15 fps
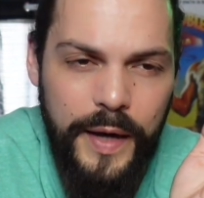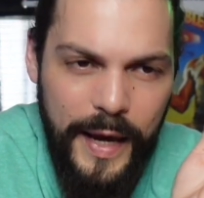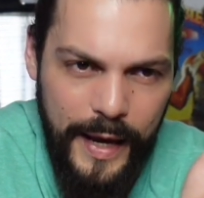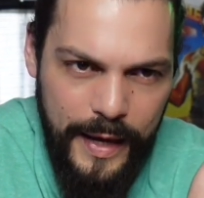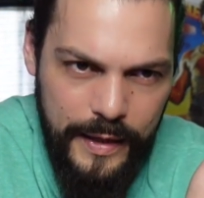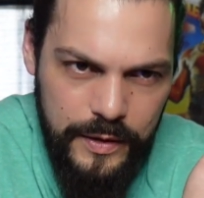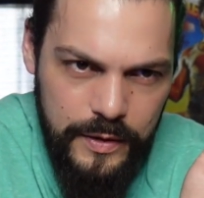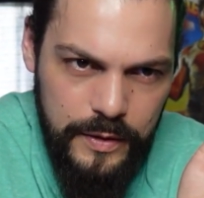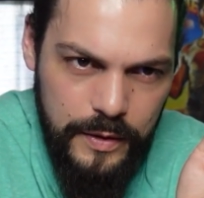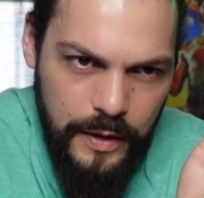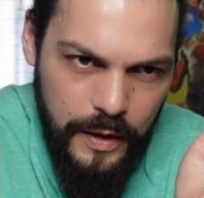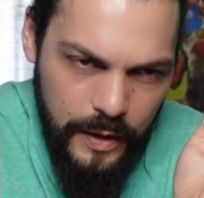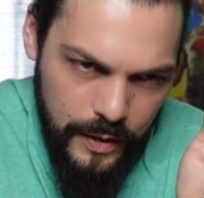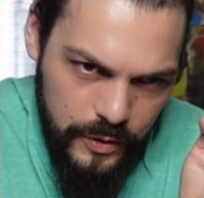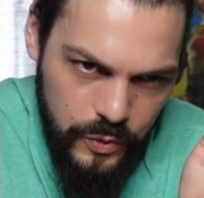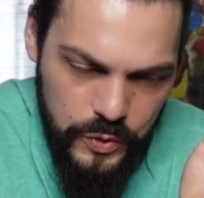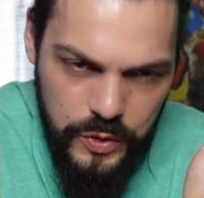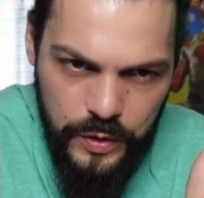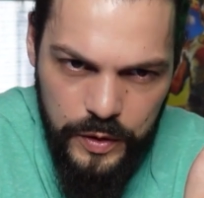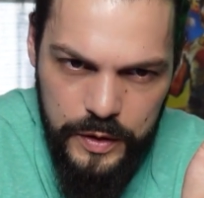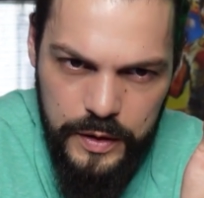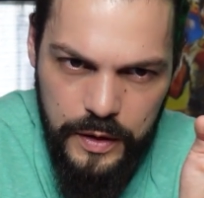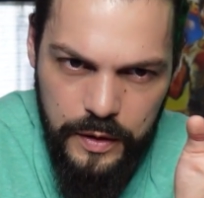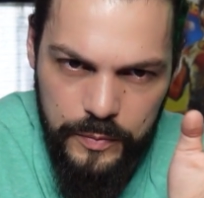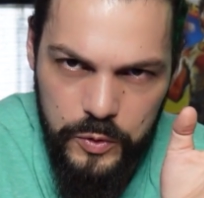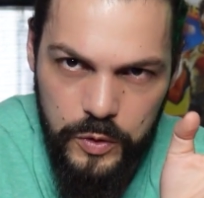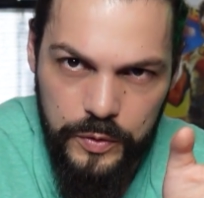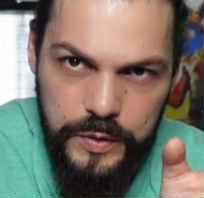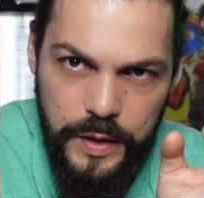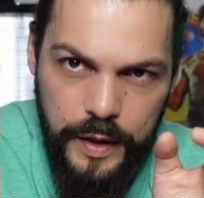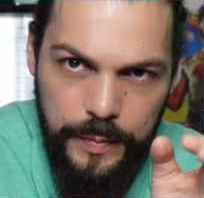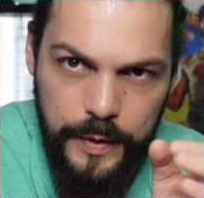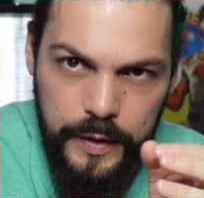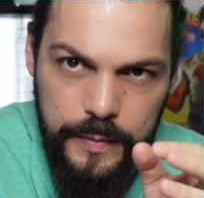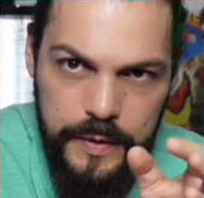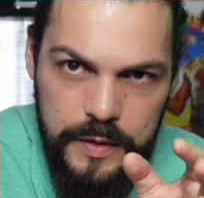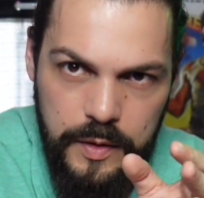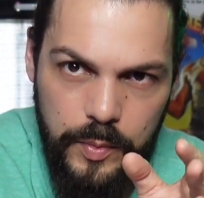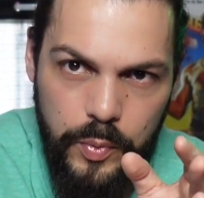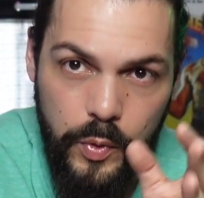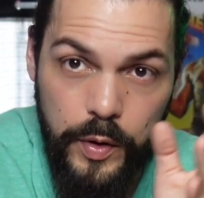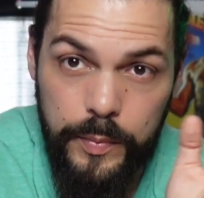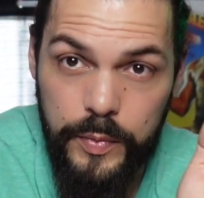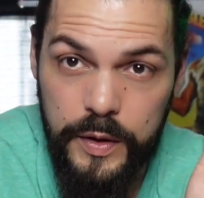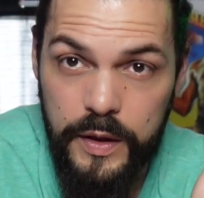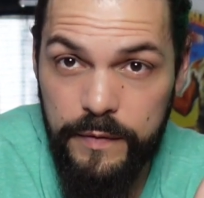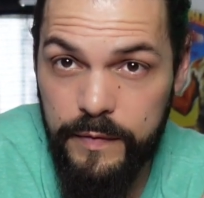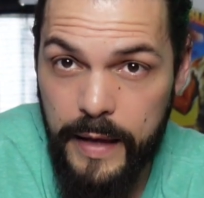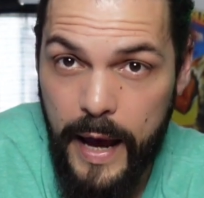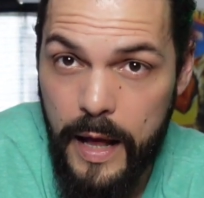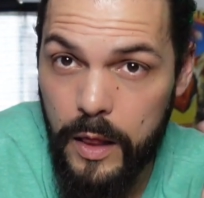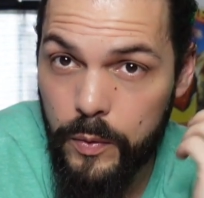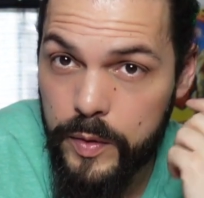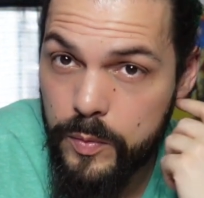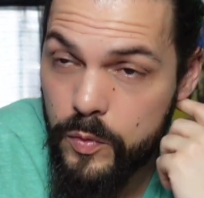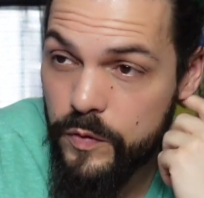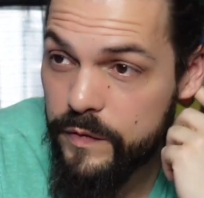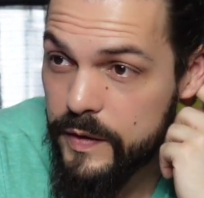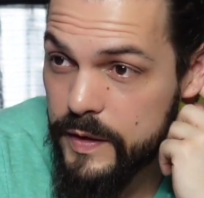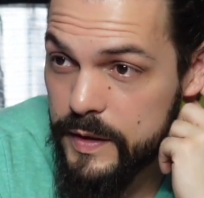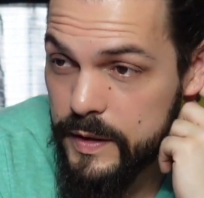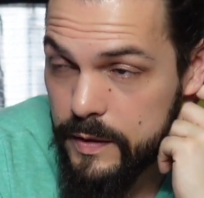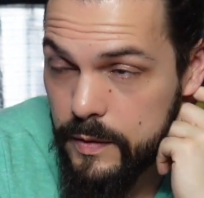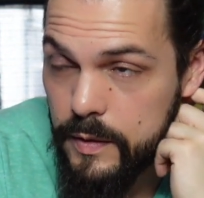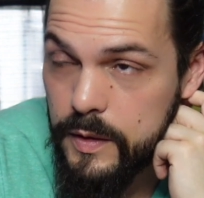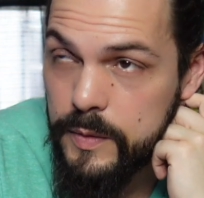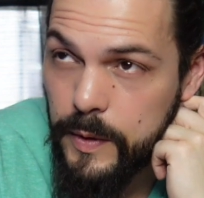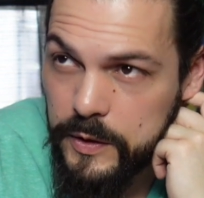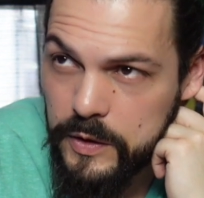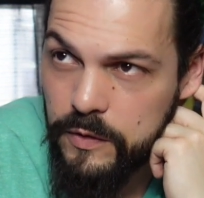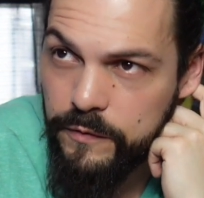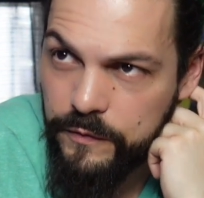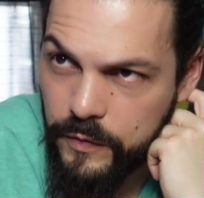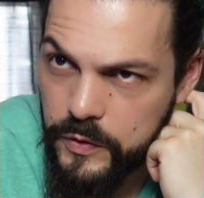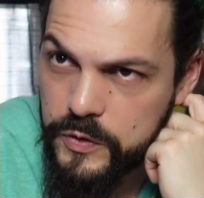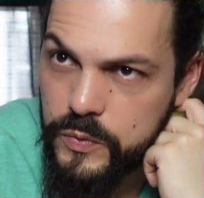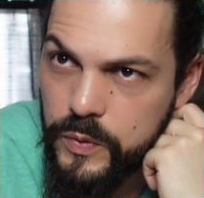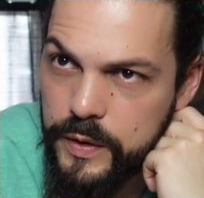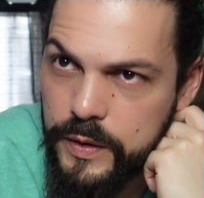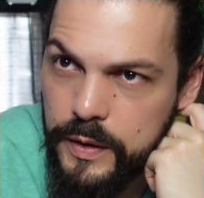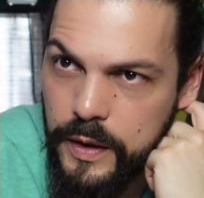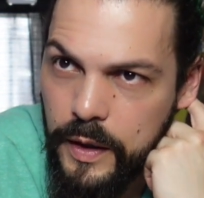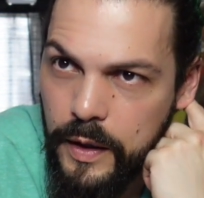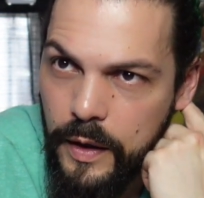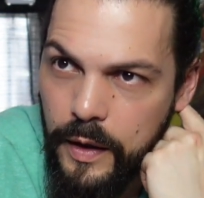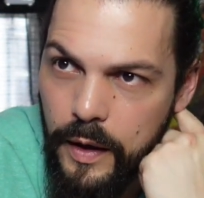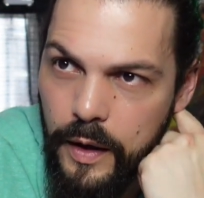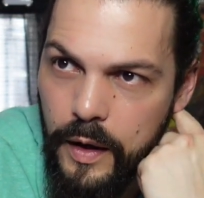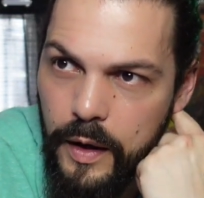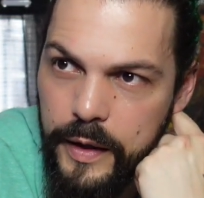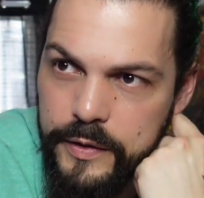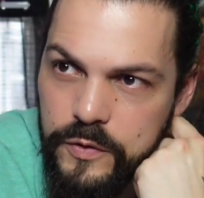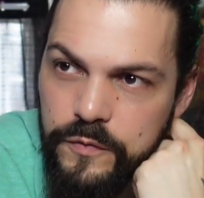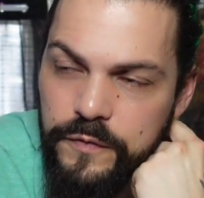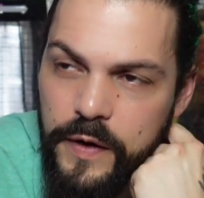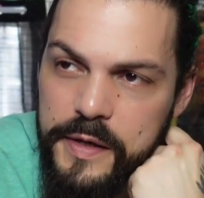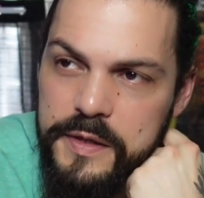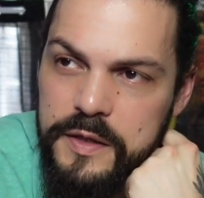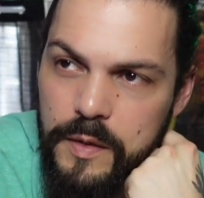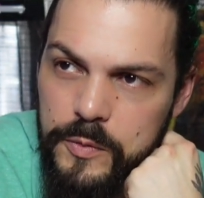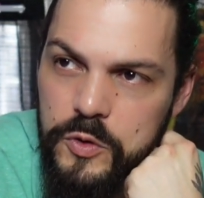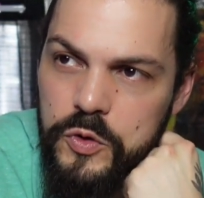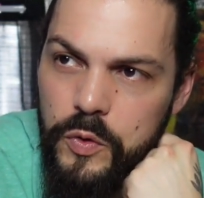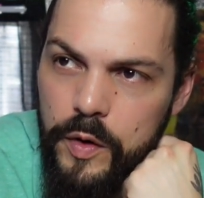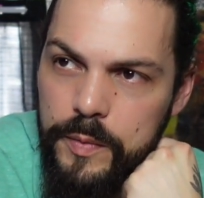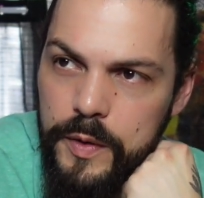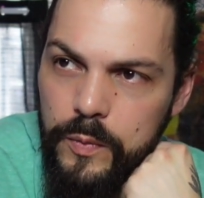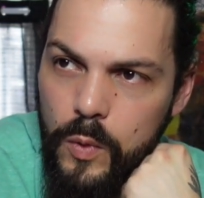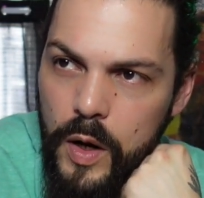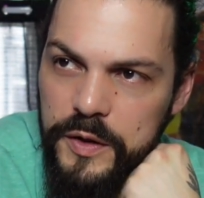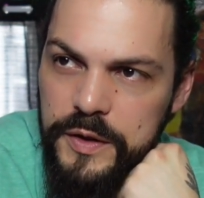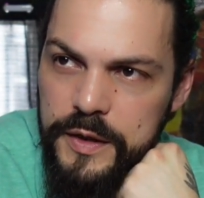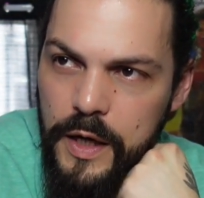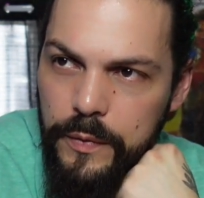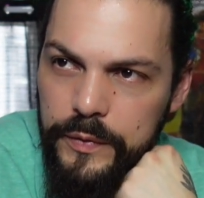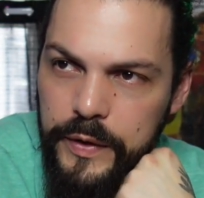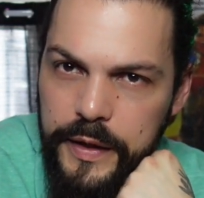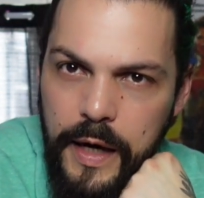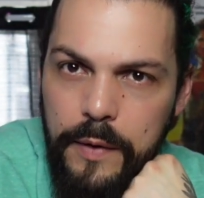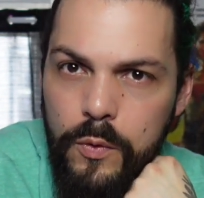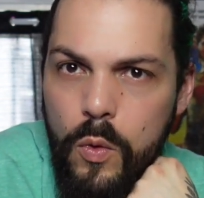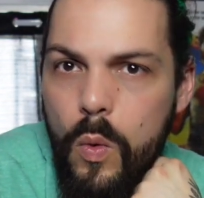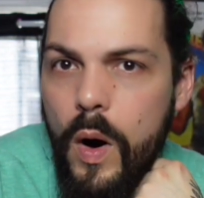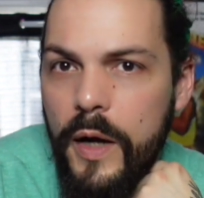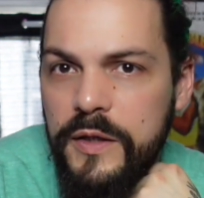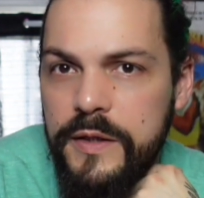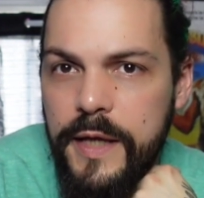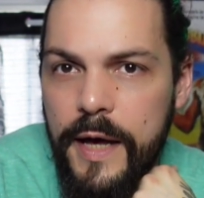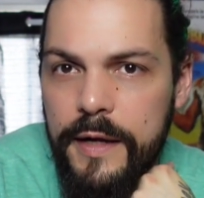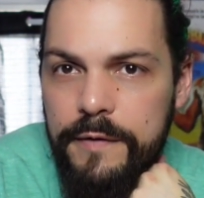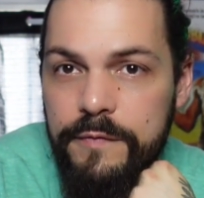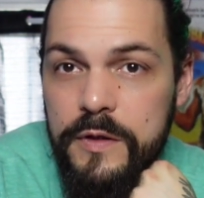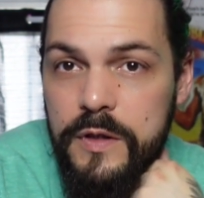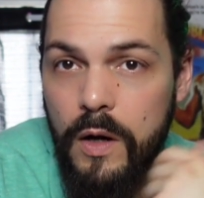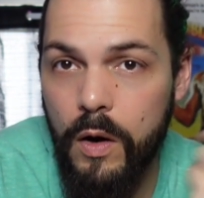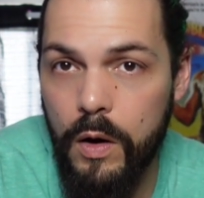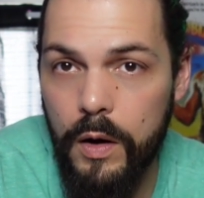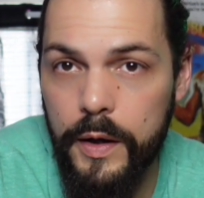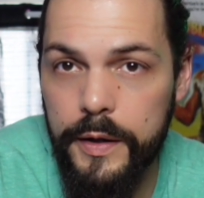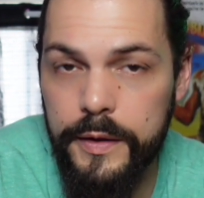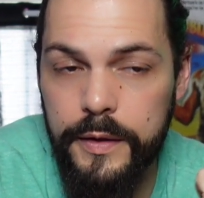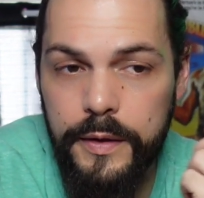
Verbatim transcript: And to a certain extent, I'm sure I'll talk about them at some point, but even the Halloween movies, especially the first one, uh, I do find some enjoyment in watching that one. Like I will watch that if it's on.